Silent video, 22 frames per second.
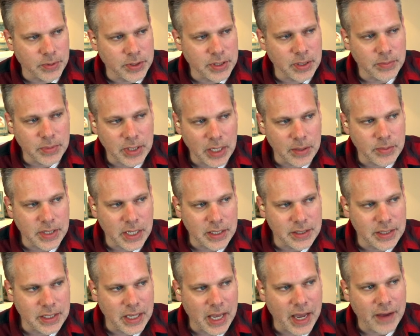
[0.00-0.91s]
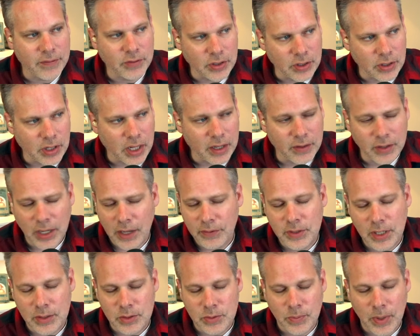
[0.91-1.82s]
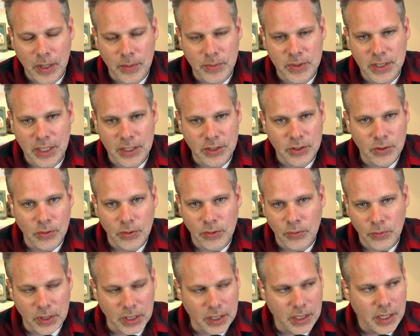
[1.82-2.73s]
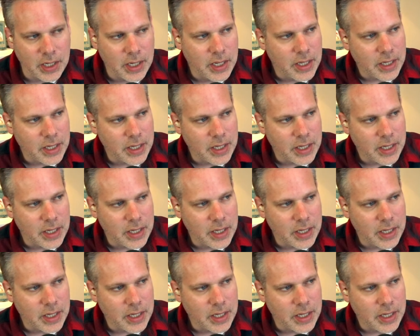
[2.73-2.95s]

Sometimes that's the afternoon. Oftentimes babies take 2 or 3